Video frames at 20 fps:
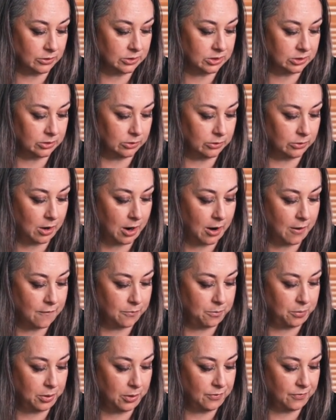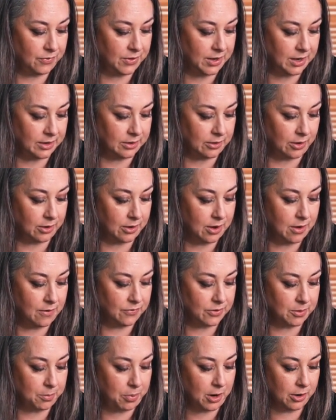So I've put it
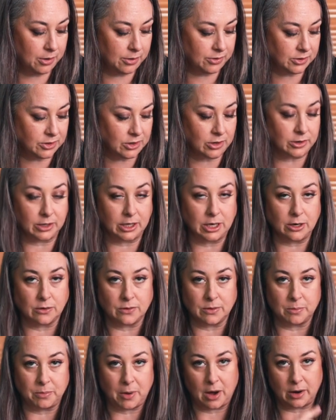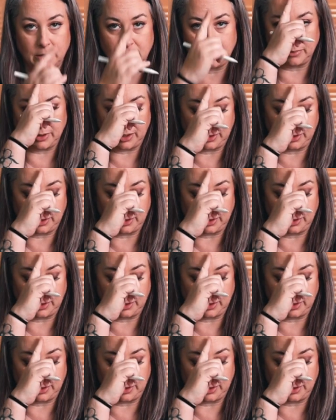on the part of the dog here at the bottom,